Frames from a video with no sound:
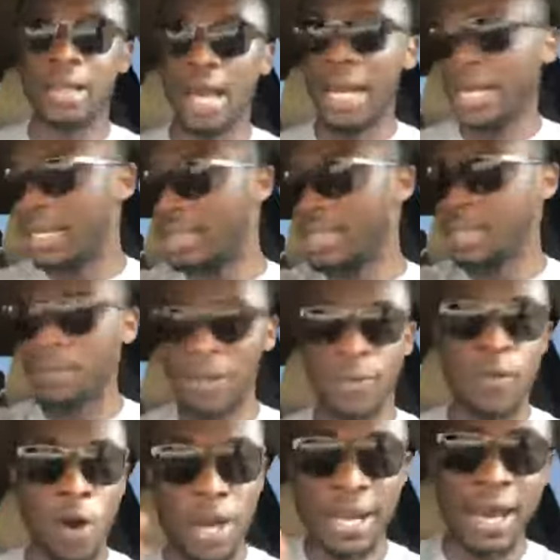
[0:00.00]
And there's this
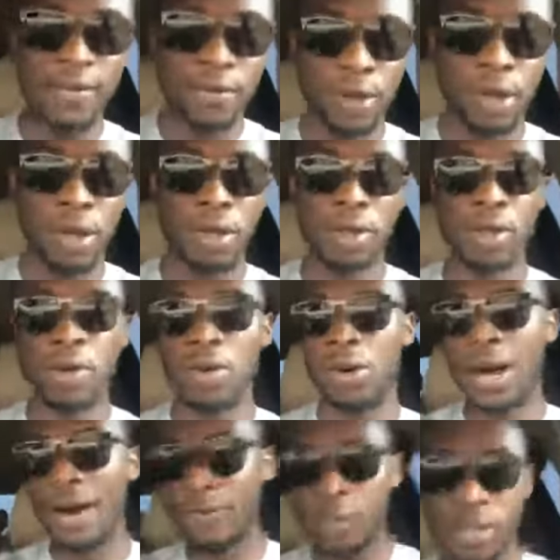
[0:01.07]
before and after. So
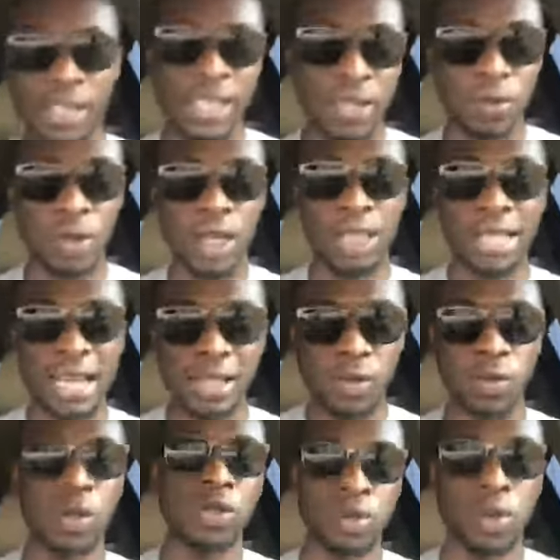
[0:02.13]
after 6 weeks, that's
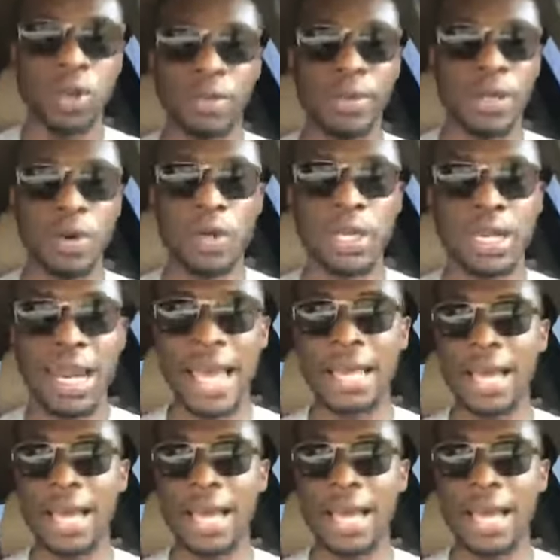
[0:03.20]
what you're gonna be looking like.